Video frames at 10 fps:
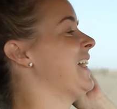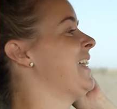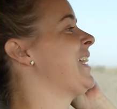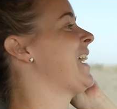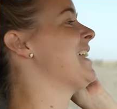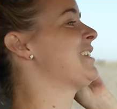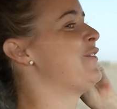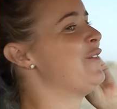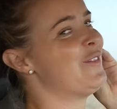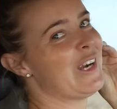Yelling gets
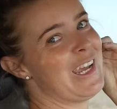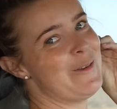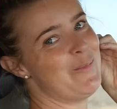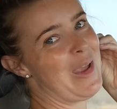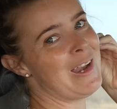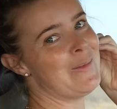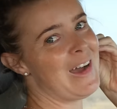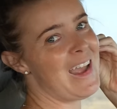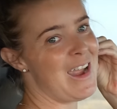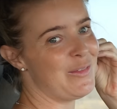freaking bitten
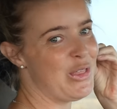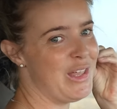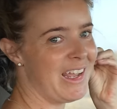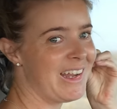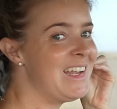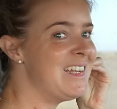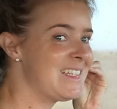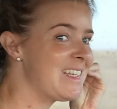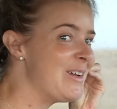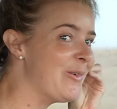by everything and can you
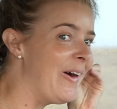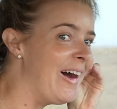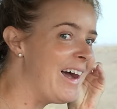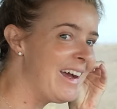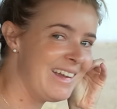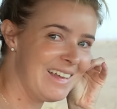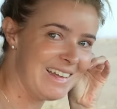see why?